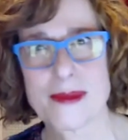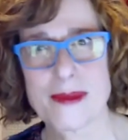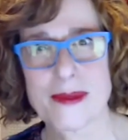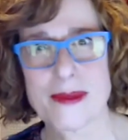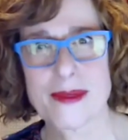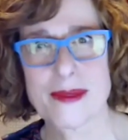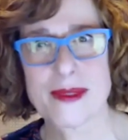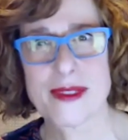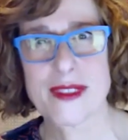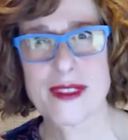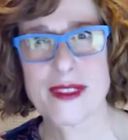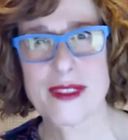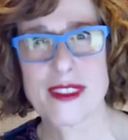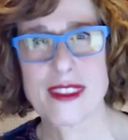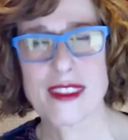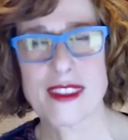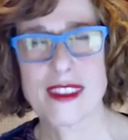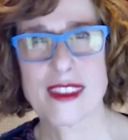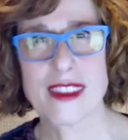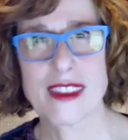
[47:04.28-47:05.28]
I would go
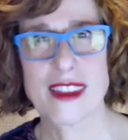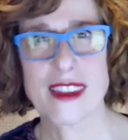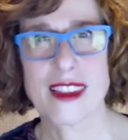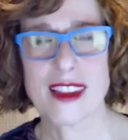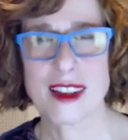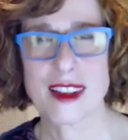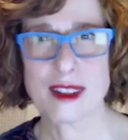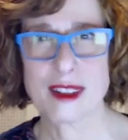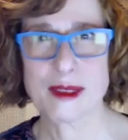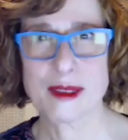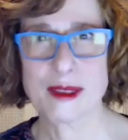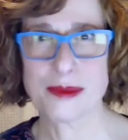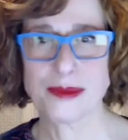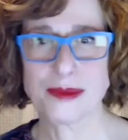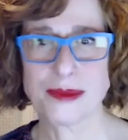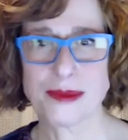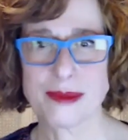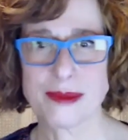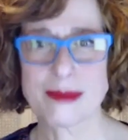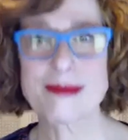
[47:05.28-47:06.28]
back for a second,
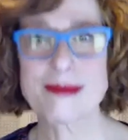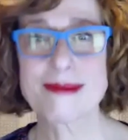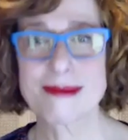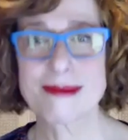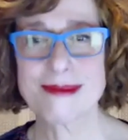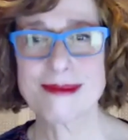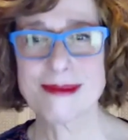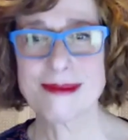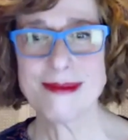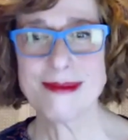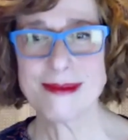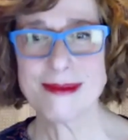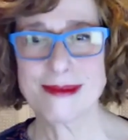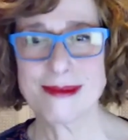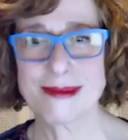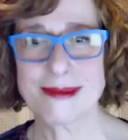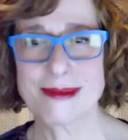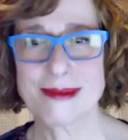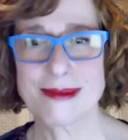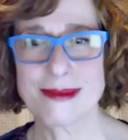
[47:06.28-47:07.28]
since we have
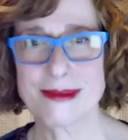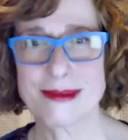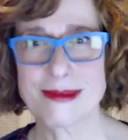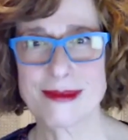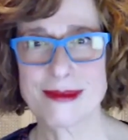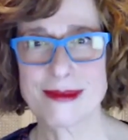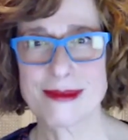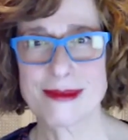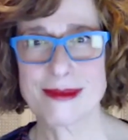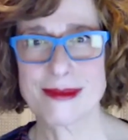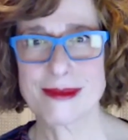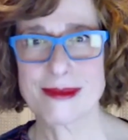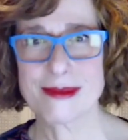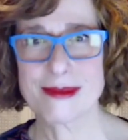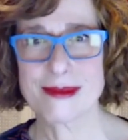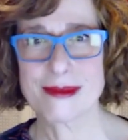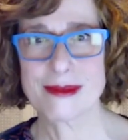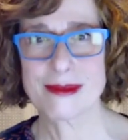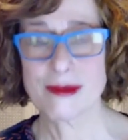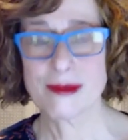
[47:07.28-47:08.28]
a few minutes, to
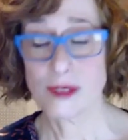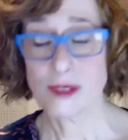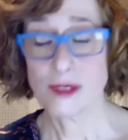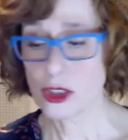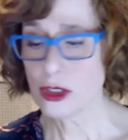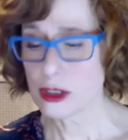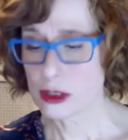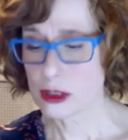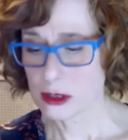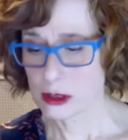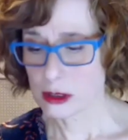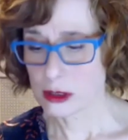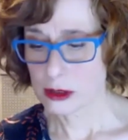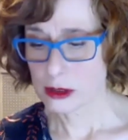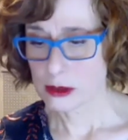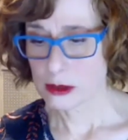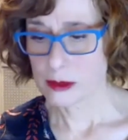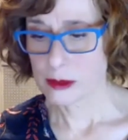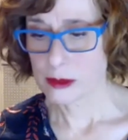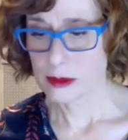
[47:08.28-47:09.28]
the 4
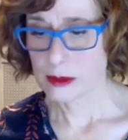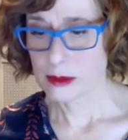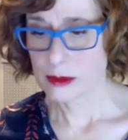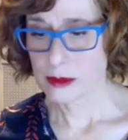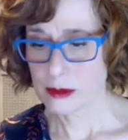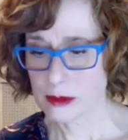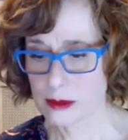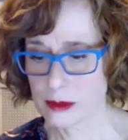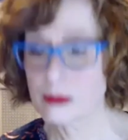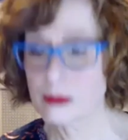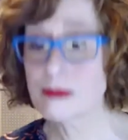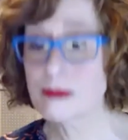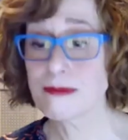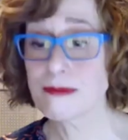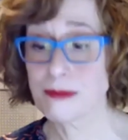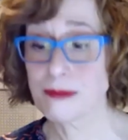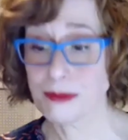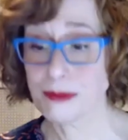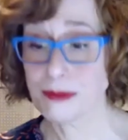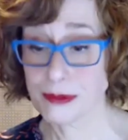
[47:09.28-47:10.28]
questions.
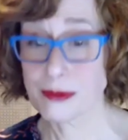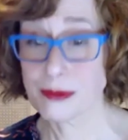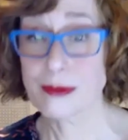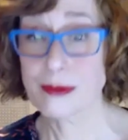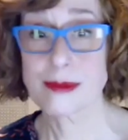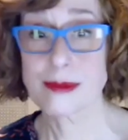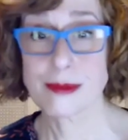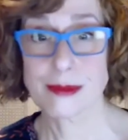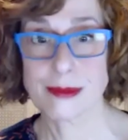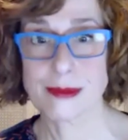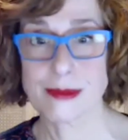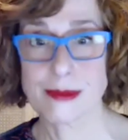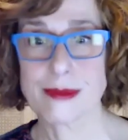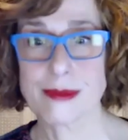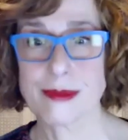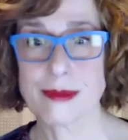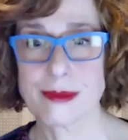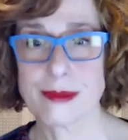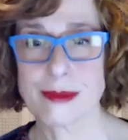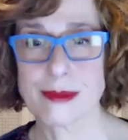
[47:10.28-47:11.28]

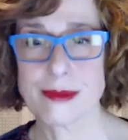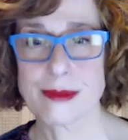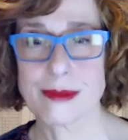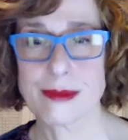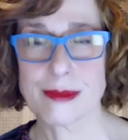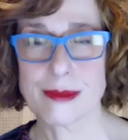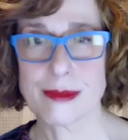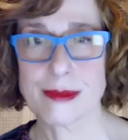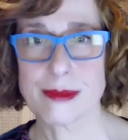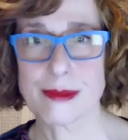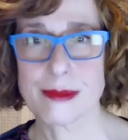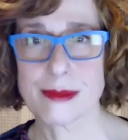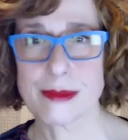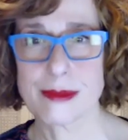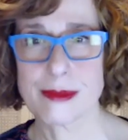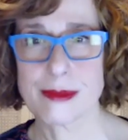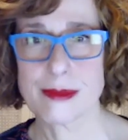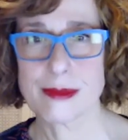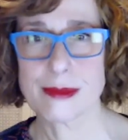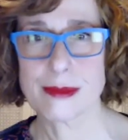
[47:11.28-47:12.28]
The answer
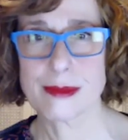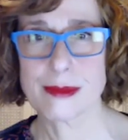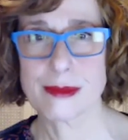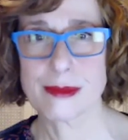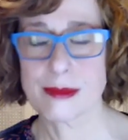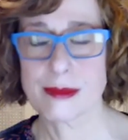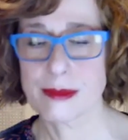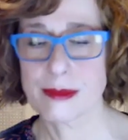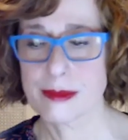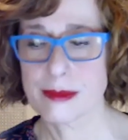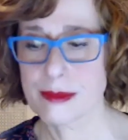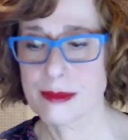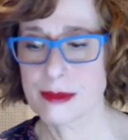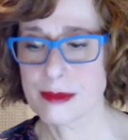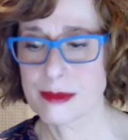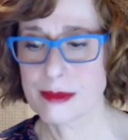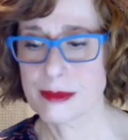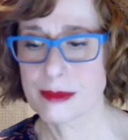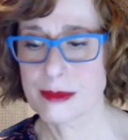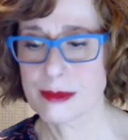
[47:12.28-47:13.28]
this year to why is this
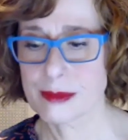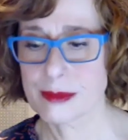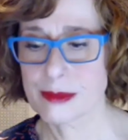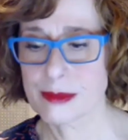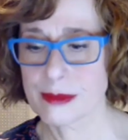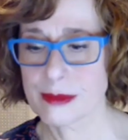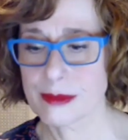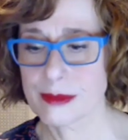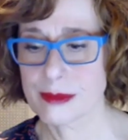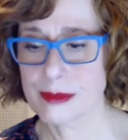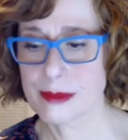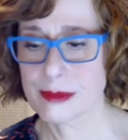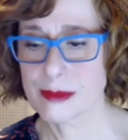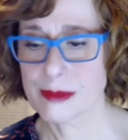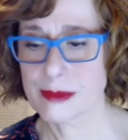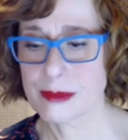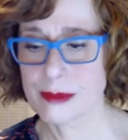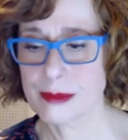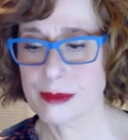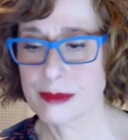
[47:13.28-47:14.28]
night different than
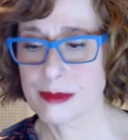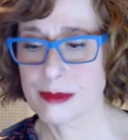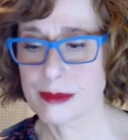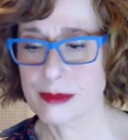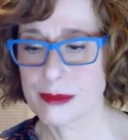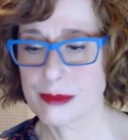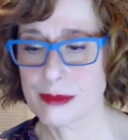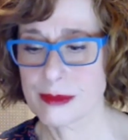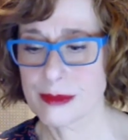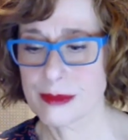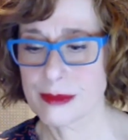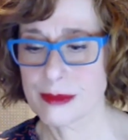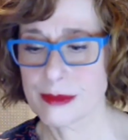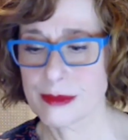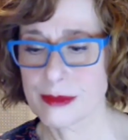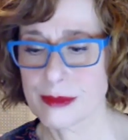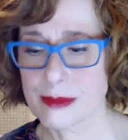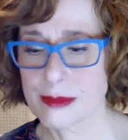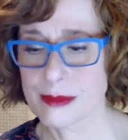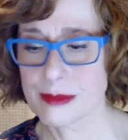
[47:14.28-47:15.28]
all other
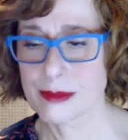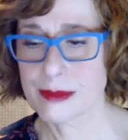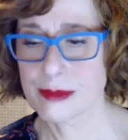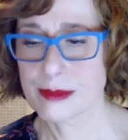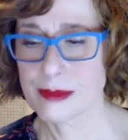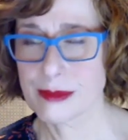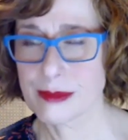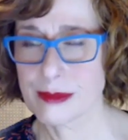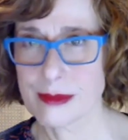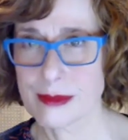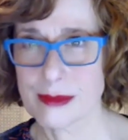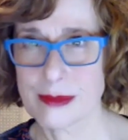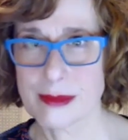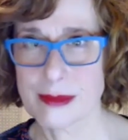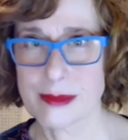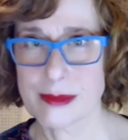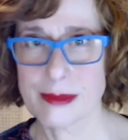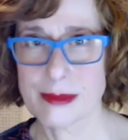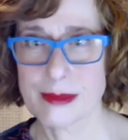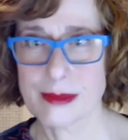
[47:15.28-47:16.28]
nights, I think we
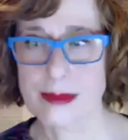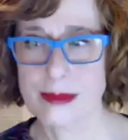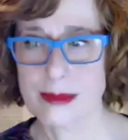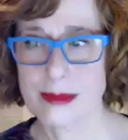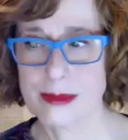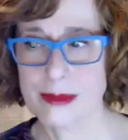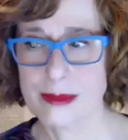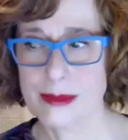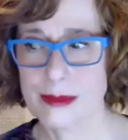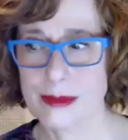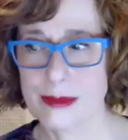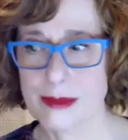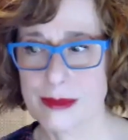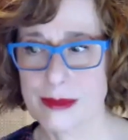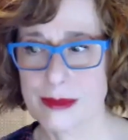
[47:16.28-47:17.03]
can come up with a lot of